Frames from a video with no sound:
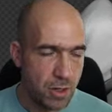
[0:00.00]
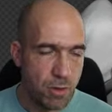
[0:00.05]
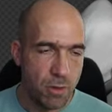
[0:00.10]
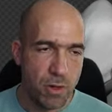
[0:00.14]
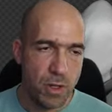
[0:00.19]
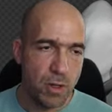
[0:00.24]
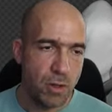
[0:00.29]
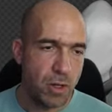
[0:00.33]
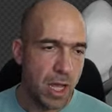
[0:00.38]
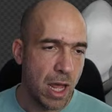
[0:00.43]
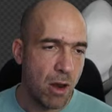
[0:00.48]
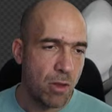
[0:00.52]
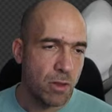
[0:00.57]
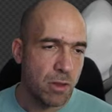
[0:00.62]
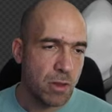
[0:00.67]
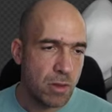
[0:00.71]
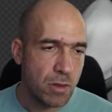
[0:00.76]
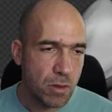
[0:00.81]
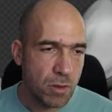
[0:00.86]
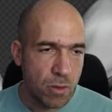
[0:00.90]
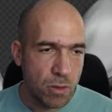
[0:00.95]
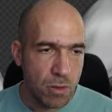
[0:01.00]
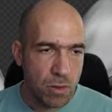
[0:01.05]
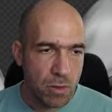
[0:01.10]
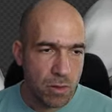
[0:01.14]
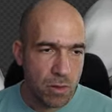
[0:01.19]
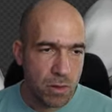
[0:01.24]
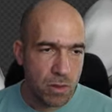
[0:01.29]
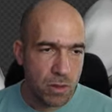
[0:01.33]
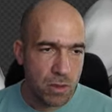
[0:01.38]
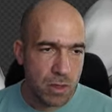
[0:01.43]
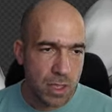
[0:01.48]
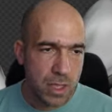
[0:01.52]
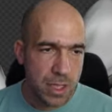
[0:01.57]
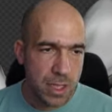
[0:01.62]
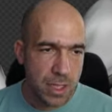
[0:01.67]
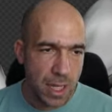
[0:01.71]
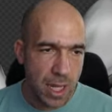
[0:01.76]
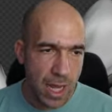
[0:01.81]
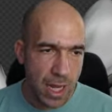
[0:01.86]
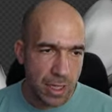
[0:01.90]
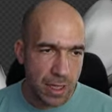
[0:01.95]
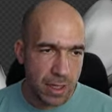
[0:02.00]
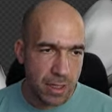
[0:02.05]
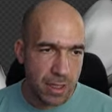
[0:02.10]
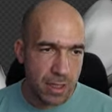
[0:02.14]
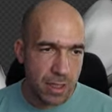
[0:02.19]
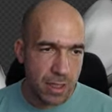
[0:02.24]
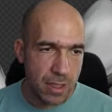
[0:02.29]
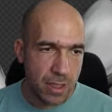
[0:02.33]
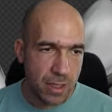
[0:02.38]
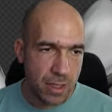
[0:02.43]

You, you cannot do slight